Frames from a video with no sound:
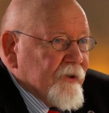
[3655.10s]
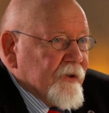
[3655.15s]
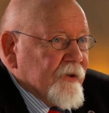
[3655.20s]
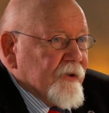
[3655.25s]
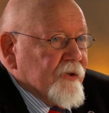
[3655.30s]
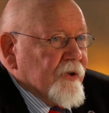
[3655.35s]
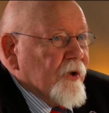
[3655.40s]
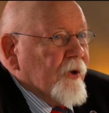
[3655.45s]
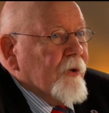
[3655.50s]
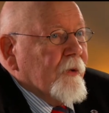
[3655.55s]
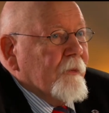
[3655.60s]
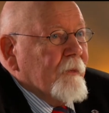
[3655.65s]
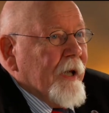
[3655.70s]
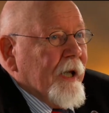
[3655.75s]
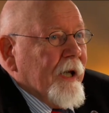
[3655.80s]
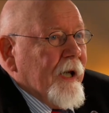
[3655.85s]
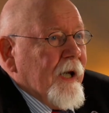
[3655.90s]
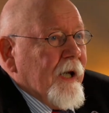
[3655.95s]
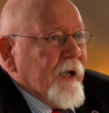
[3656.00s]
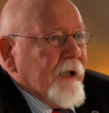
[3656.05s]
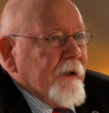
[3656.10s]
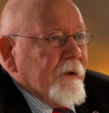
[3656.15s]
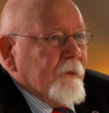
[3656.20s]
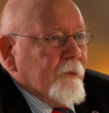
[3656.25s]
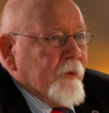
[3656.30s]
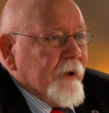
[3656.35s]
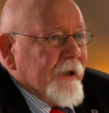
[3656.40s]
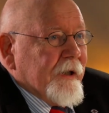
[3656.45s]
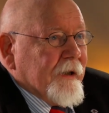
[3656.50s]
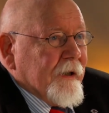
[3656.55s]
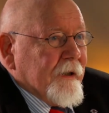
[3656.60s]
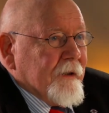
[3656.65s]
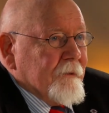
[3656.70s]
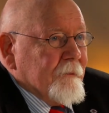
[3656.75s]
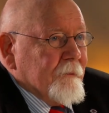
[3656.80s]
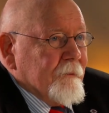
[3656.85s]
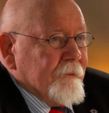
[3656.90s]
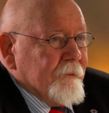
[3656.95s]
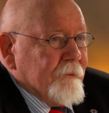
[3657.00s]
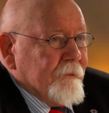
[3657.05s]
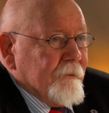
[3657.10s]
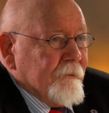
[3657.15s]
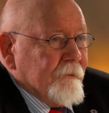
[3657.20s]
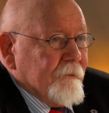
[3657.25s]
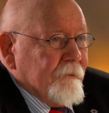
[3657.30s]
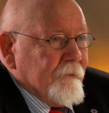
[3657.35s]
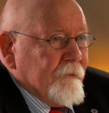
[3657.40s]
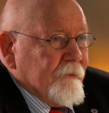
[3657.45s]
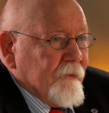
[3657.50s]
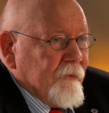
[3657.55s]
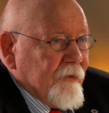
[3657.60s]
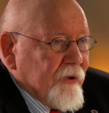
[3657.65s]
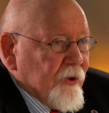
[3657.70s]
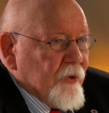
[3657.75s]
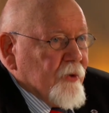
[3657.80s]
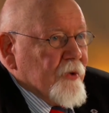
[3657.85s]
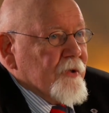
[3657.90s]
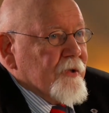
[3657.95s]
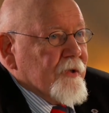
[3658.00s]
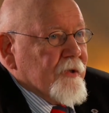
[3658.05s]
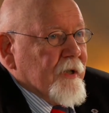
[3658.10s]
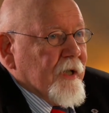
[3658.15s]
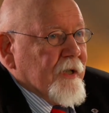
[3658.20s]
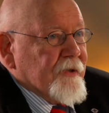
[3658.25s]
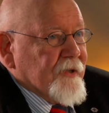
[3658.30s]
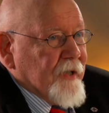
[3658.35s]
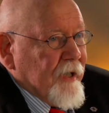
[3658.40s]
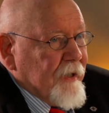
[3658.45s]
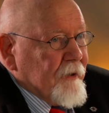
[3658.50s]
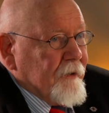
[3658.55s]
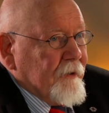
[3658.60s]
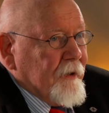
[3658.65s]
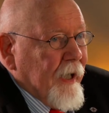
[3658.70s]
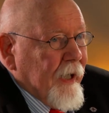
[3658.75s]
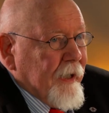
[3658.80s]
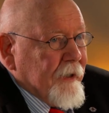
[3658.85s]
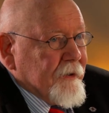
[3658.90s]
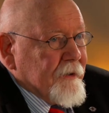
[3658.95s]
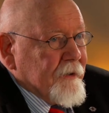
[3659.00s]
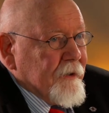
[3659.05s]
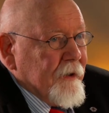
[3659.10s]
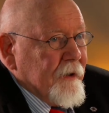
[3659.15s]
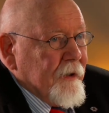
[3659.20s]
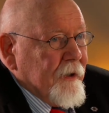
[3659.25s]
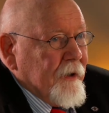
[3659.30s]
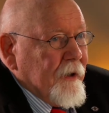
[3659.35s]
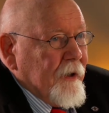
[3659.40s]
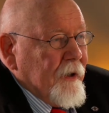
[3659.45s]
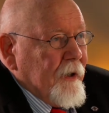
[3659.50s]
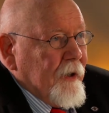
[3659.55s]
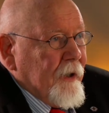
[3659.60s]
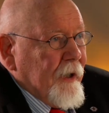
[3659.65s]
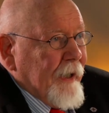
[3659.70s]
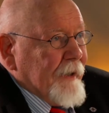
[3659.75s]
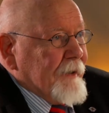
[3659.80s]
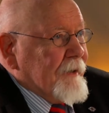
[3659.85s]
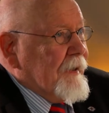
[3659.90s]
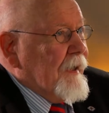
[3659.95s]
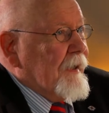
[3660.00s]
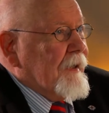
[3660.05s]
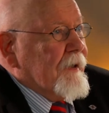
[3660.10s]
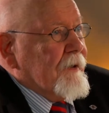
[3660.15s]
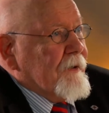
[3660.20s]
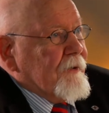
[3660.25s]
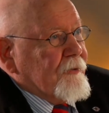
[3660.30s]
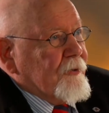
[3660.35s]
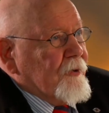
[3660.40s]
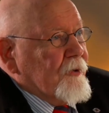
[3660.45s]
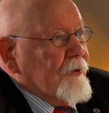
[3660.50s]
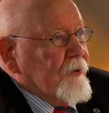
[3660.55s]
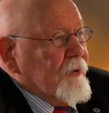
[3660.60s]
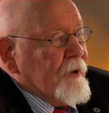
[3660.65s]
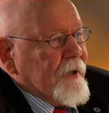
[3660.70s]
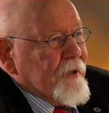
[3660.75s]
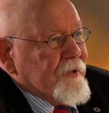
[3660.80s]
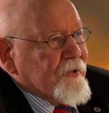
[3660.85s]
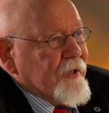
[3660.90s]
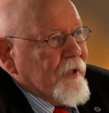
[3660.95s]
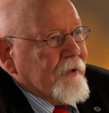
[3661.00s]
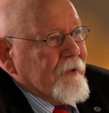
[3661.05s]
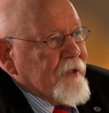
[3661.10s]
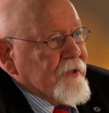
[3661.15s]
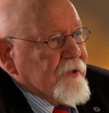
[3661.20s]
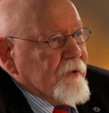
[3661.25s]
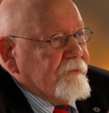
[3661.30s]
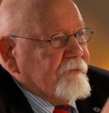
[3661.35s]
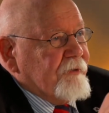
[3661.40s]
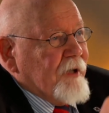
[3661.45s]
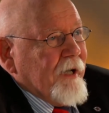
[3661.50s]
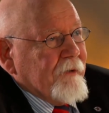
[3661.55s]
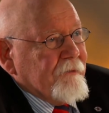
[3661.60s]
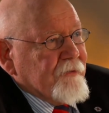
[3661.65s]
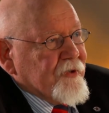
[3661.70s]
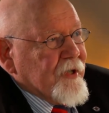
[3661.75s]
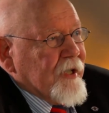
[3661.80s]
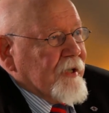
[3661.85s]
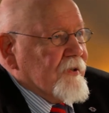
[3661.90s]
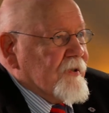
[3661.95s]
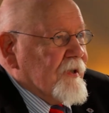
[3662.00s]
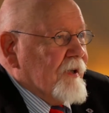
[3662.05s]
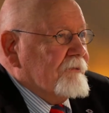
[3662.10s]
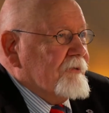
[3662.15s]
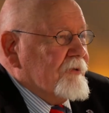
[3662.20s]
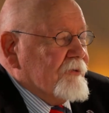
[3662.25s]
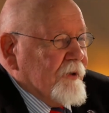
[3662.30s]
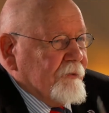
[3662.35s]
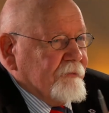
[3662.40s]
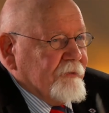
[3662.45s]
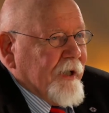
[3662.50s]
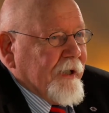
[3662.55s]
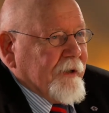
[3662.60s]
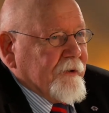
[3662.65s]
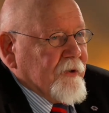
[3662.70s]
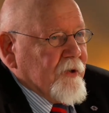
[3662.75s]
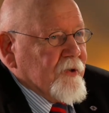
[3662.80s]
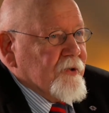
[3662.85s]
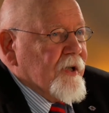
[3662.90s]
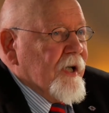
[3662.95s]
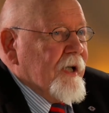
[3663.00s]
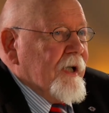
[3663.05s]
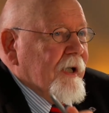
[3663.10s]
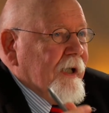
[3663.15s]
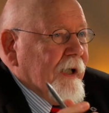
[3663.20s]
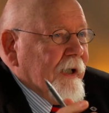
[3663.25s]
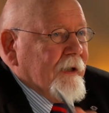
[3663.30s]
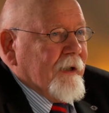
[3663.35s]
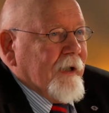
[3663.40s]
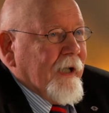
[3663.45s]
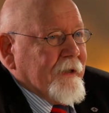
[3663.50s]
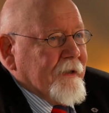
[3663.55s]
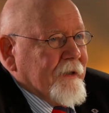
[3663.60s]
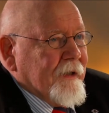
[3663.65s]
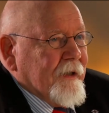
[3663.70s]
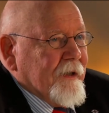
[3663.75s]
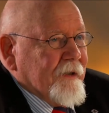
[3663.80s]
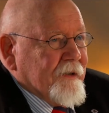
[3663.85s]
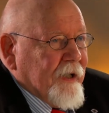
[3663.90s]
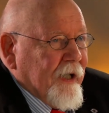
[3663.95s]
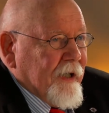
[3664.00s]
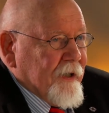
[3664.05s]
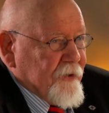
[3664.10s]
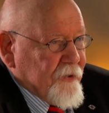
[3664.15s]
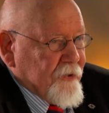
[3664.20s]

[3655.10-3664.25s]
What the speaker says: So we can use a single light and kick it through a series of 5, 6, 7 reflectors and light an entire